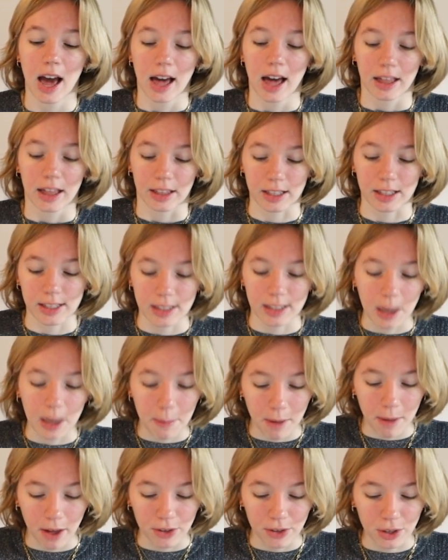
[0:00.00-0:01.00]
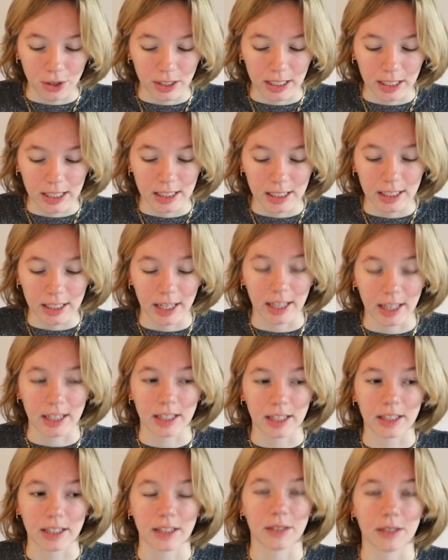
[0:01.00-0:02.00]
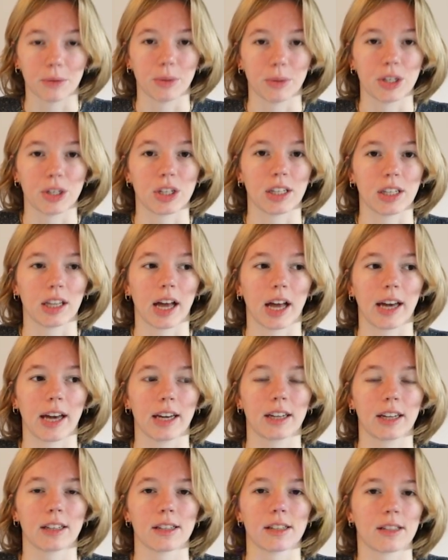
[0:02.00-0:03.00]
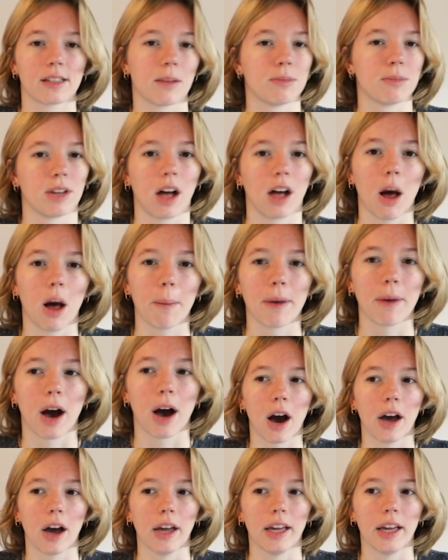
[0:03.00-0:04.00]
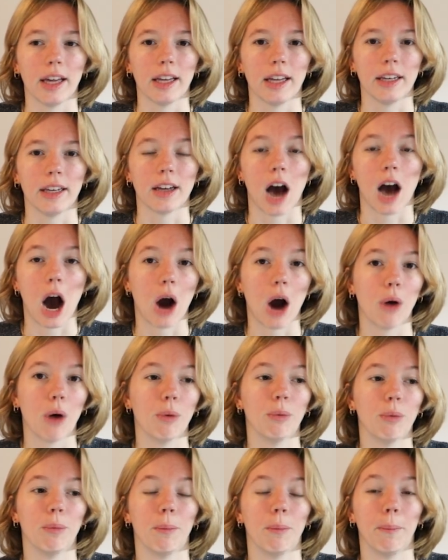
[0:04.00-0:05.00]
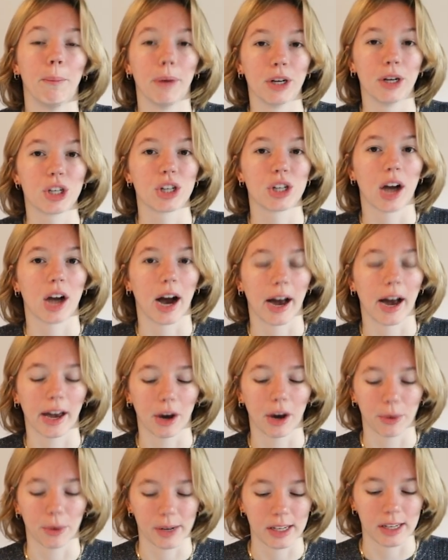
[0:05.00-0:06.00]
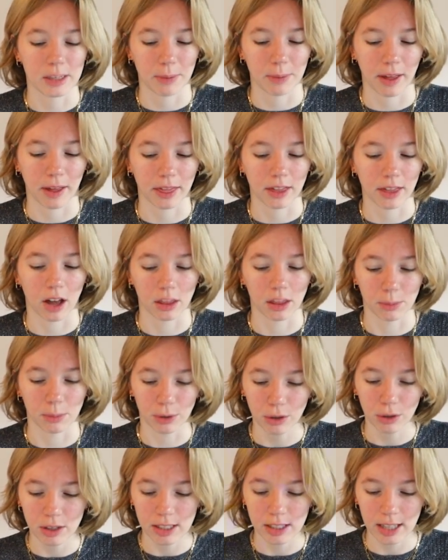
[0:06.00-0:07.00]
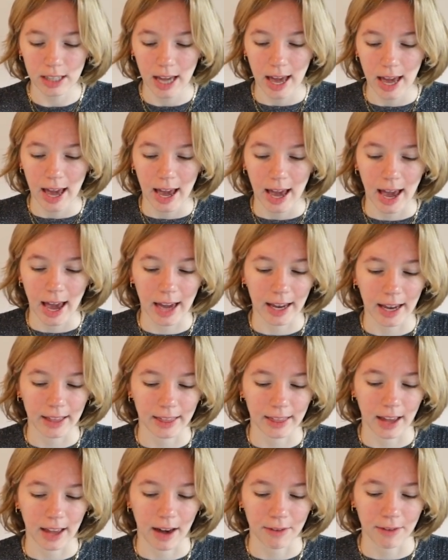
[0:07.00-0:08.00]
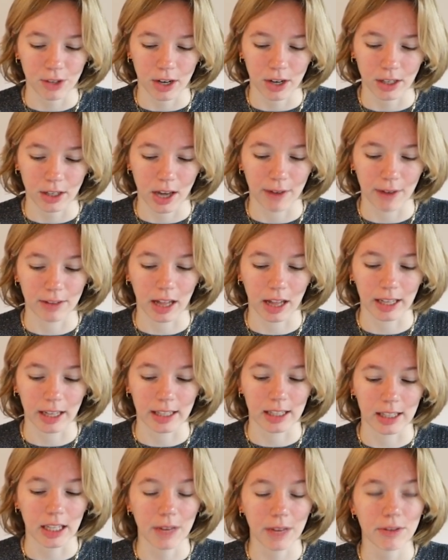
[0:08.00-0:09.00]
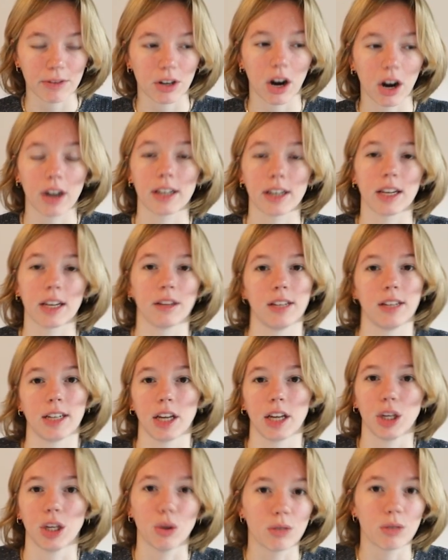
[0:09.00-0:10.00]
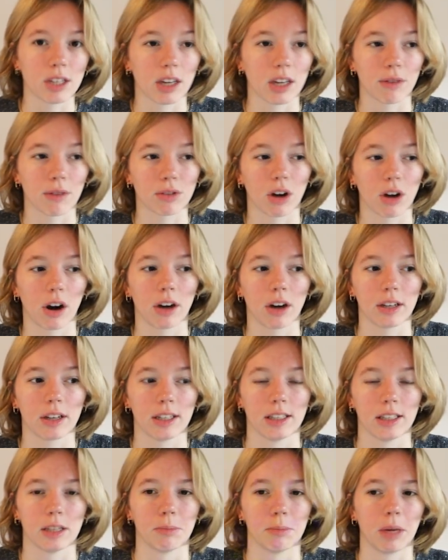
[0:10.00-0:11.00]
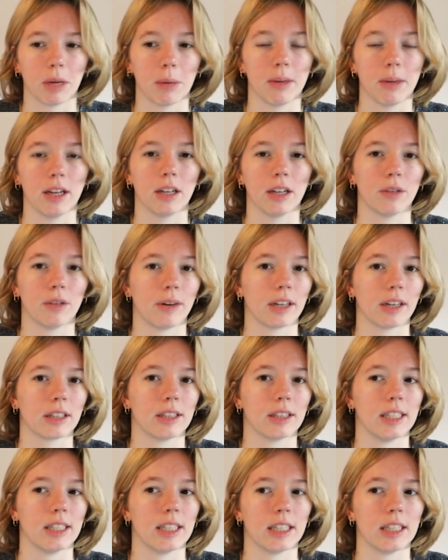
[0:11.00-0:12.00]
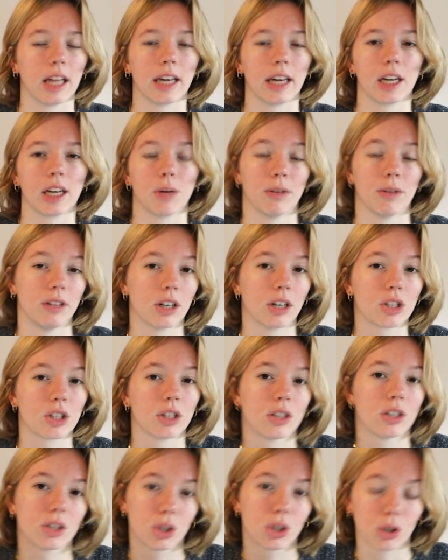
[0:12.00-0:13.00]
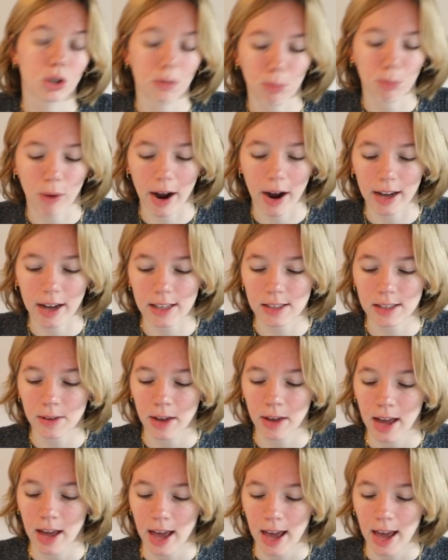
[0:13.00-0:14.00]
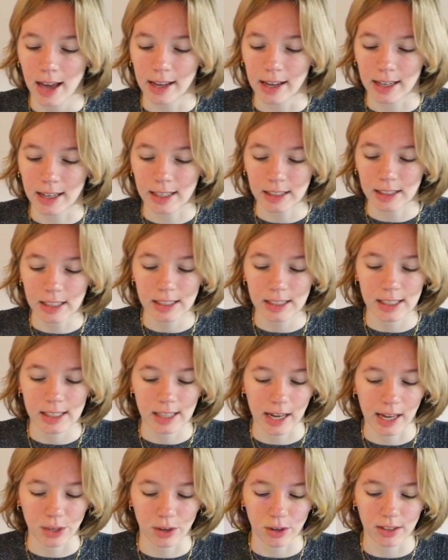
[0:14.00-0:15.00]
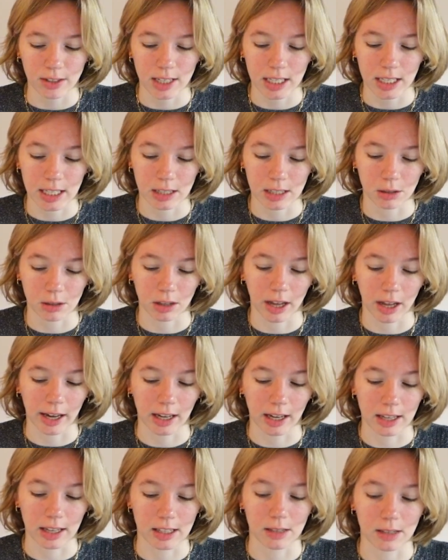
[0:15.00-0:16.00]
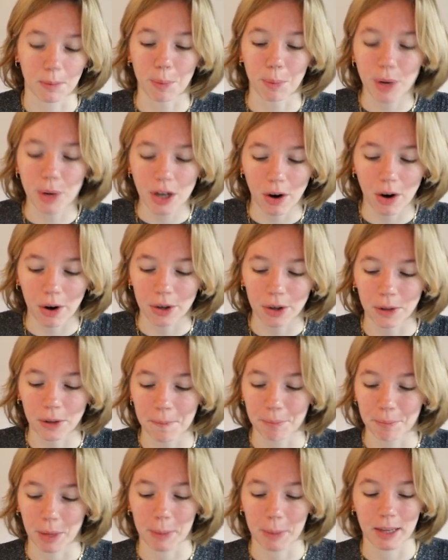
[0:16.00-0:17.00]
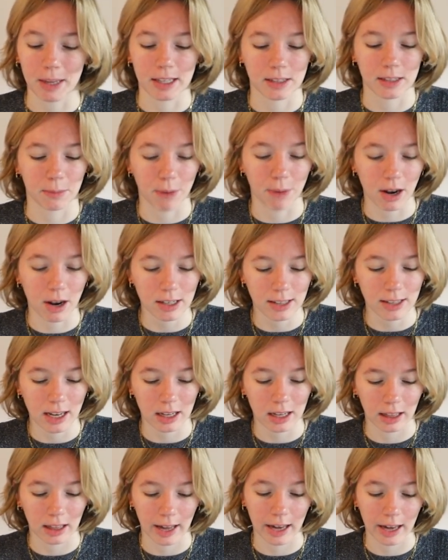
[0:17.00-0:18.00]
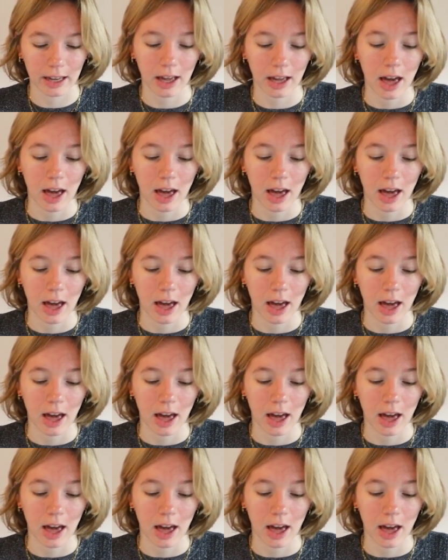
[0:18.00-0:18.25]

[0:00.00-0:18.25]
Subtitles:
the sum underneath it, in which it like sums it all up in how much I already spent on the books. And then after that you have like the gift card. Did I use a gift card? Is it maybe did it like a reduction to the price? And then this extra thing is like, is it a pre-order? Maybe it's a box set. Like